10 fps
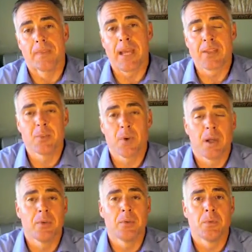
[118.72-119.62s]
that's
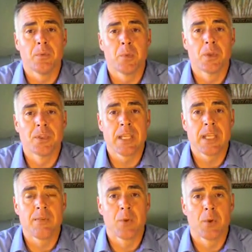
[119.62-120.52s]
what we're
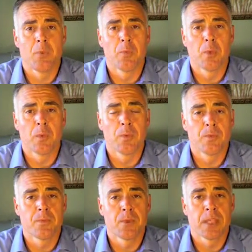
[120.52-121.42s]
seeing for the
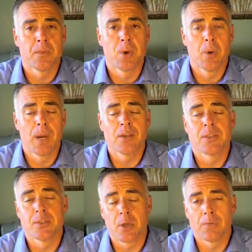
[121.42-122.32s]
first-time home buyers.
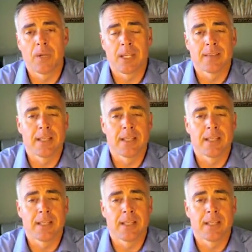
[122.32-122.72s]
And don't forget